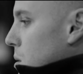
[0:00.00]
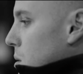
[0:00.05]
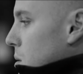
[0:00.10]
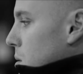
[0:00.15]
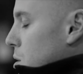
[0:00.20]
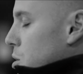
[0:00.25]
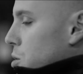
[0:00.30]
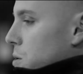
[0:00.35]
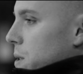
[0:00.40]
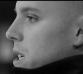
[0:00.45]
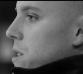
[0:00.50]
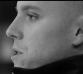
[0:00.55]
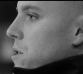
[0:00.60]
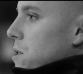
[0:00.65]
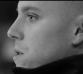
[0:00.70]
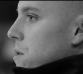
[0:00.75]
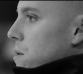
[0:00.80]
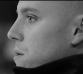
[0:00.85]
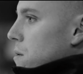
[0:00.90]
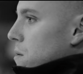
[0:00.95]
treats
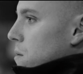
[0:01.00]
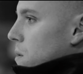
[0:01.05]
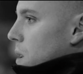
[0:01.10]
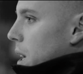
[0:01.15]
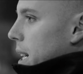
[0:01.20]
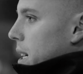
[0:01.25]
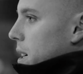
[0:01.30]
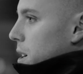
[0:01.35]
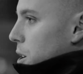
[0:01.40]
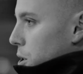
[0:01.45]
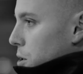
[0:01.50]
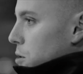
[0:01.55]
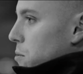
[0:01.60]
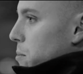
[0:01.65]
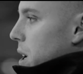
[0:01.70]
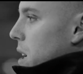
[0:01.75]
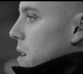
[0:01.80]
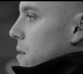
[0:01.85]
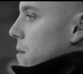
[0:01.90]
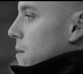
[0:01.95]
you like a
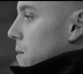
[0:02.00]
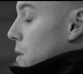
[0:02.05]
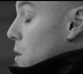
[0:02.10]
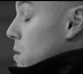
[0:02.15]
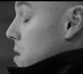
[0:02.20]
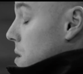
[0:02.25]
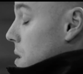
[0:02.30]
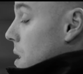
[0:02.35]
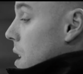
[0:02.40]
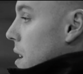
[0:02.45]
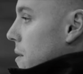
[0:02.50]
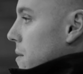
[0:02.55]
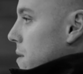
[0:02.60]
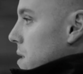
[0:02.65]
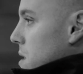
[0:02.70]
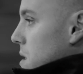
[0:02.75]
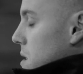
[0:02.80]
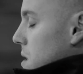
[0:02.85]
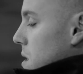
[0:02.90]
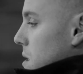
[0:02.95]
human, first off,
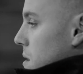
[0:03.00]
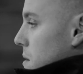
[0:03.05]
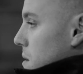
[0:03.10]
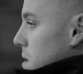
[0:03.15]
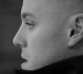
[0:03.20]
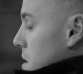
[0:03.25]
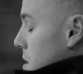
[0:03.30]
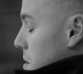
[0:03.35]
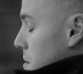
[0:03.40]
is the